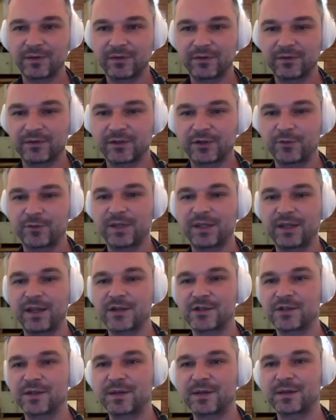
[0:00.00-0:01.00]

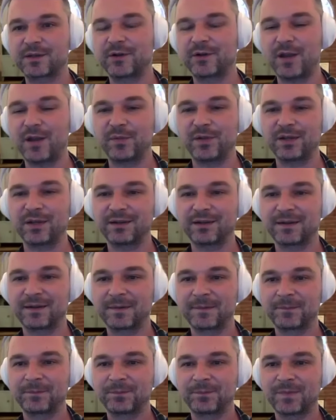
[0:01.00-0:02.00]
documentation scraping
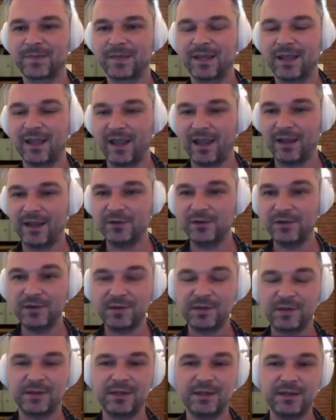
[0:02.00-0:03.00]
and you
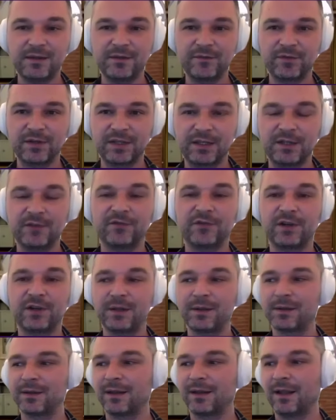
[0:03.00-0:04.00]
see the
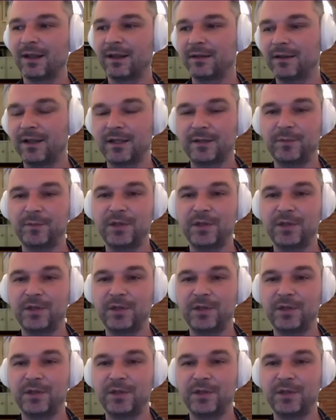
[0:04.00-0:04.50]
difference, let me